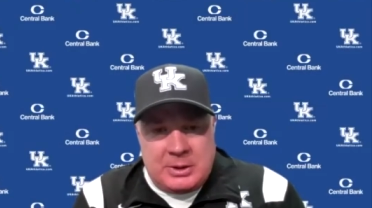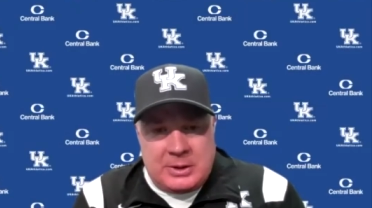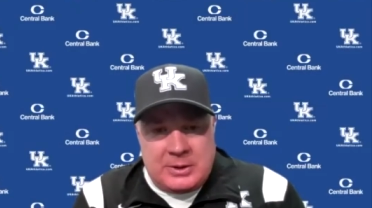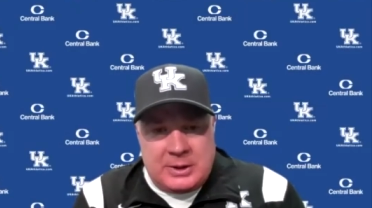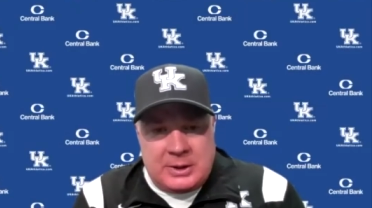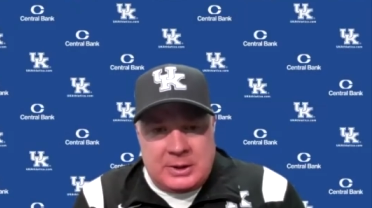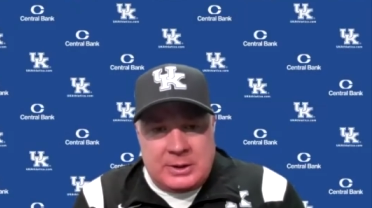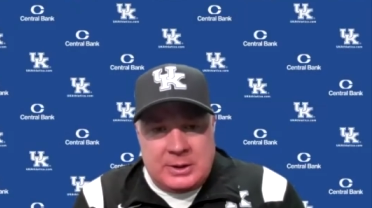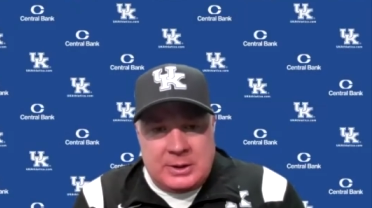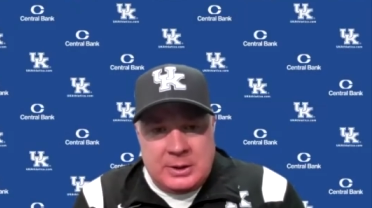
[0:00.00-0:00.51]
I
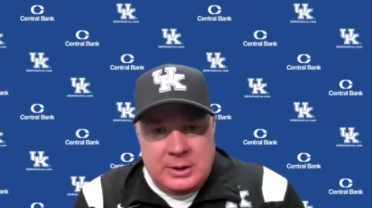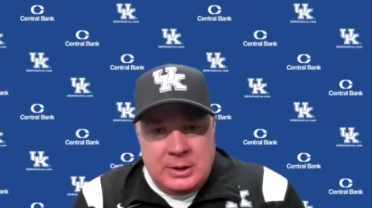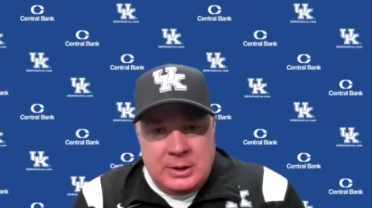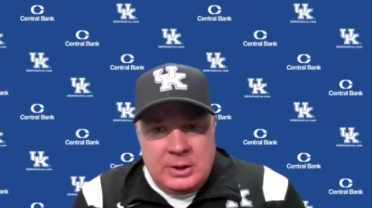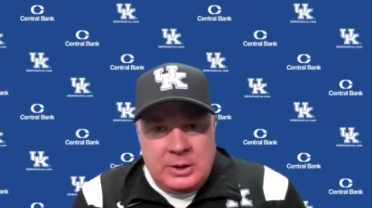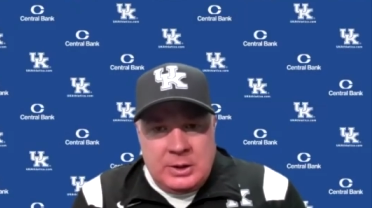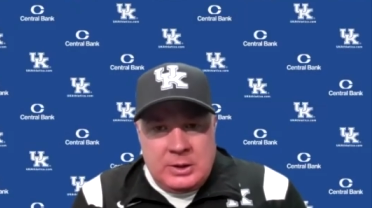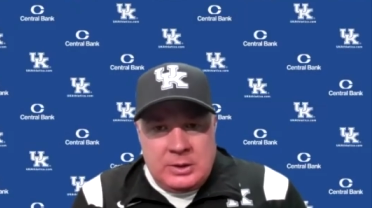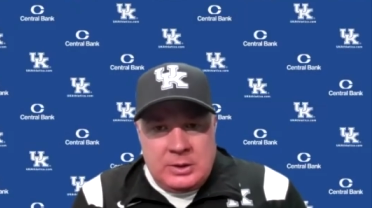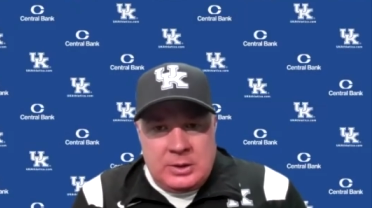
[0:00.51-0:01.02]
think,
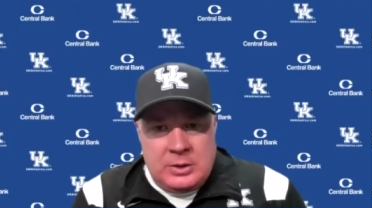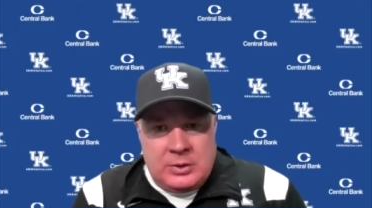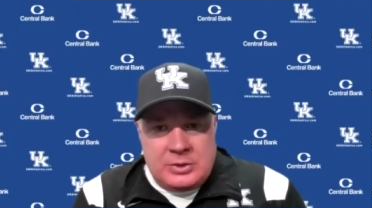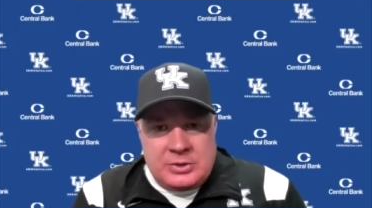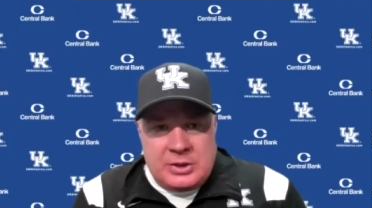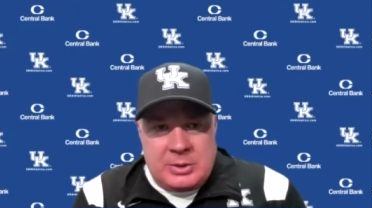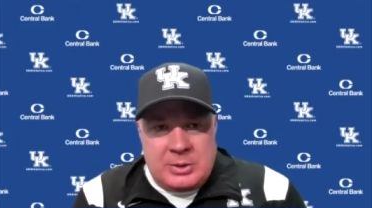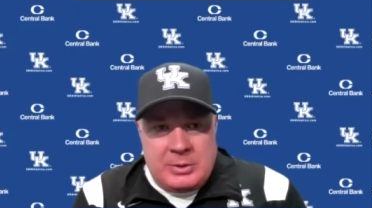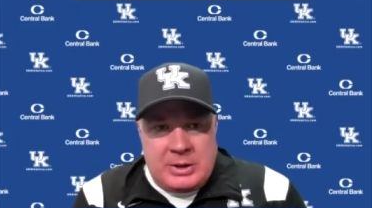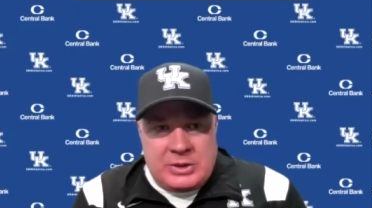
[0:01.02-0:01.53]
you know, as
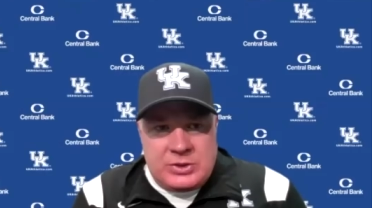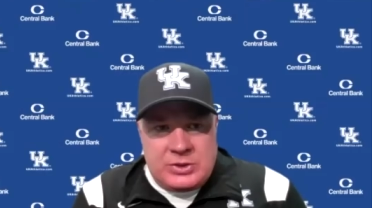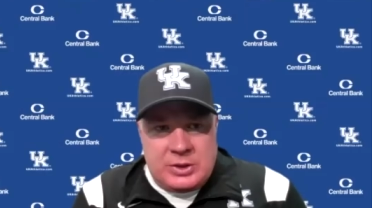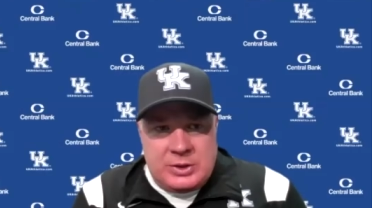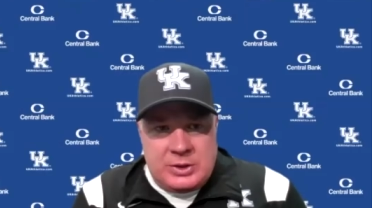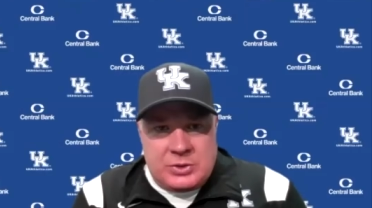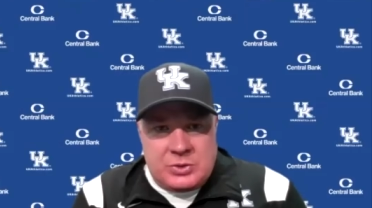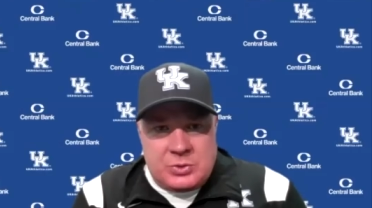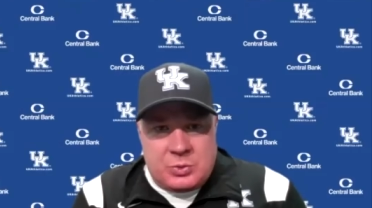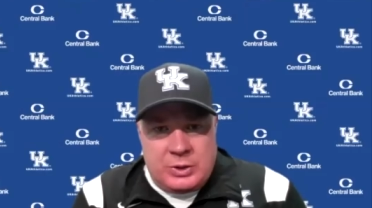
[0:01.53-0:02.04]
I mentioned
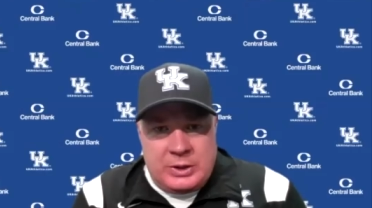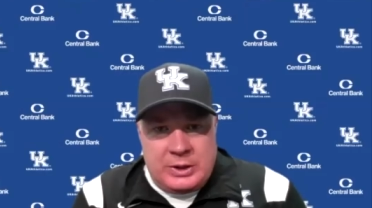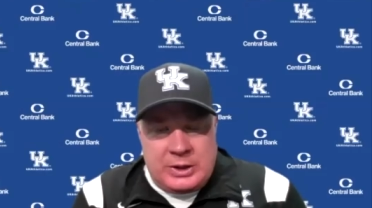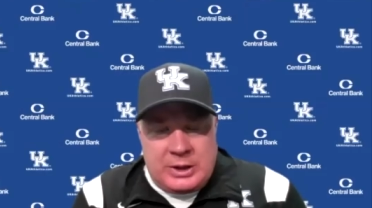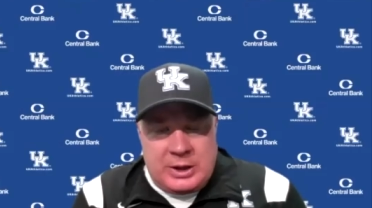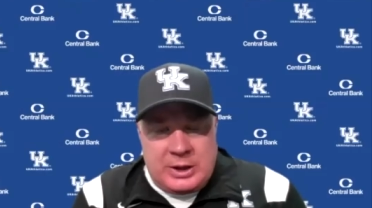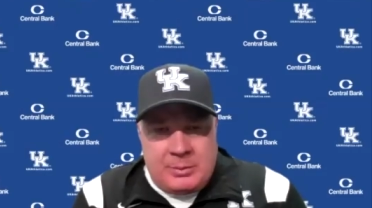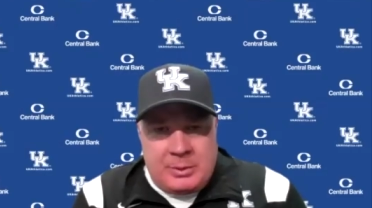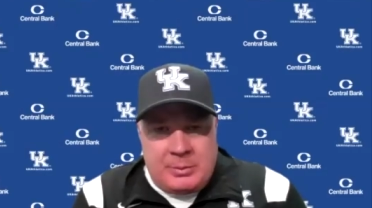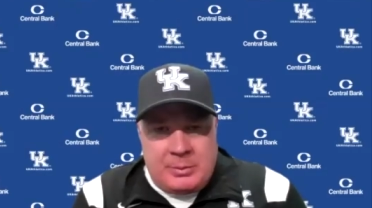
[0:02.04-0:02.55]
this week,
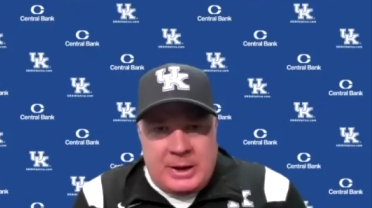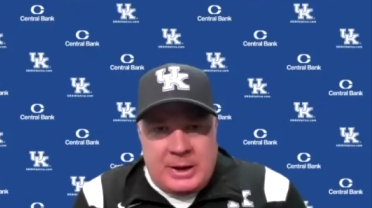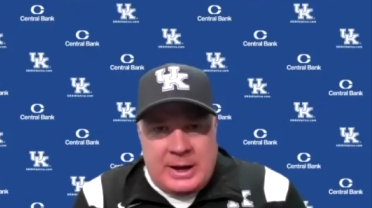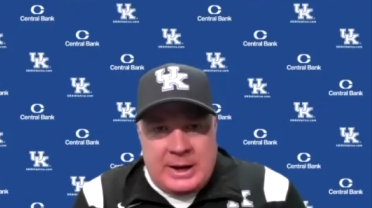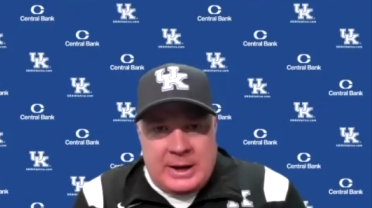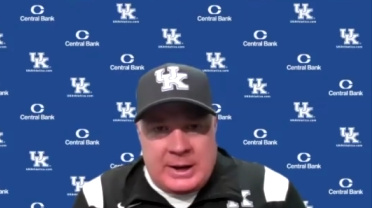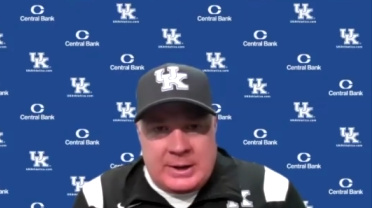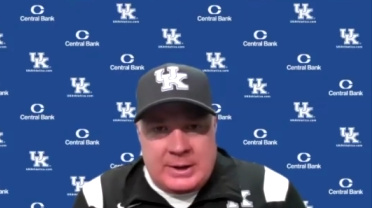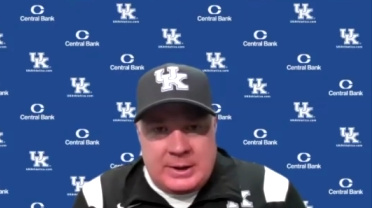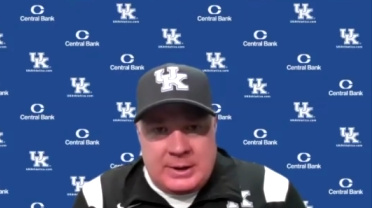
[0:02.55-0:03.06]
coming
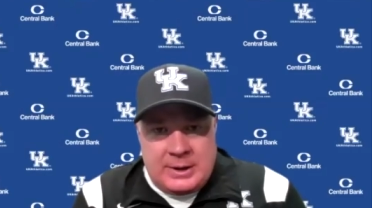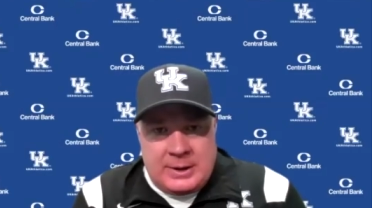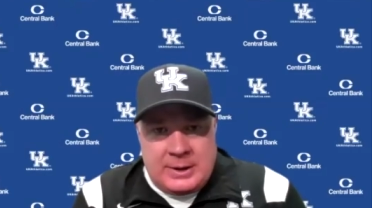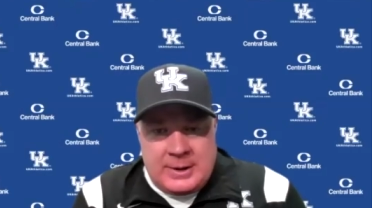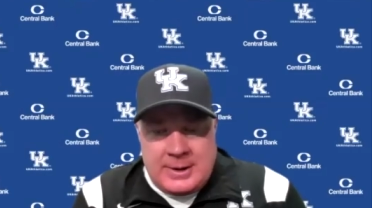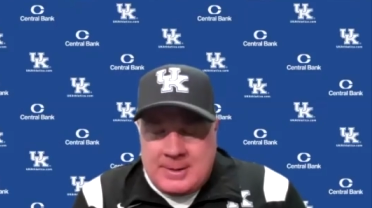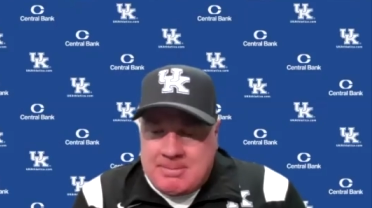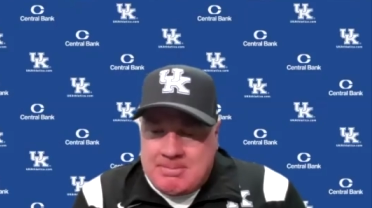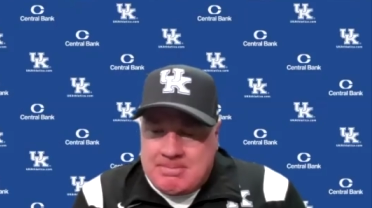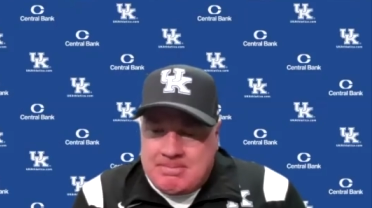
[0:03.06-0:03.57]
back,
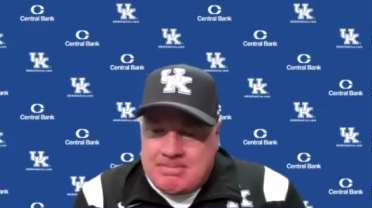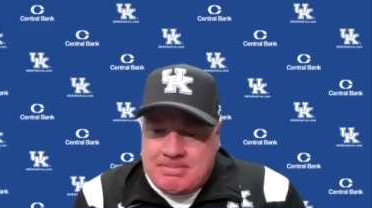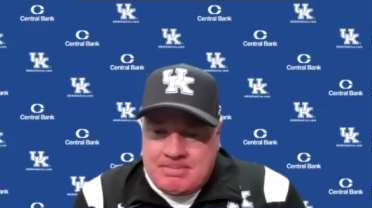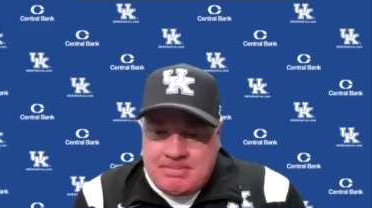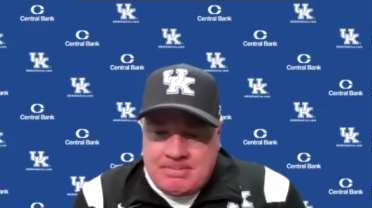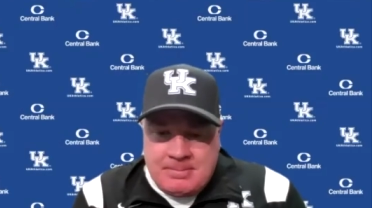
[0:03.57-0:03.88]
um,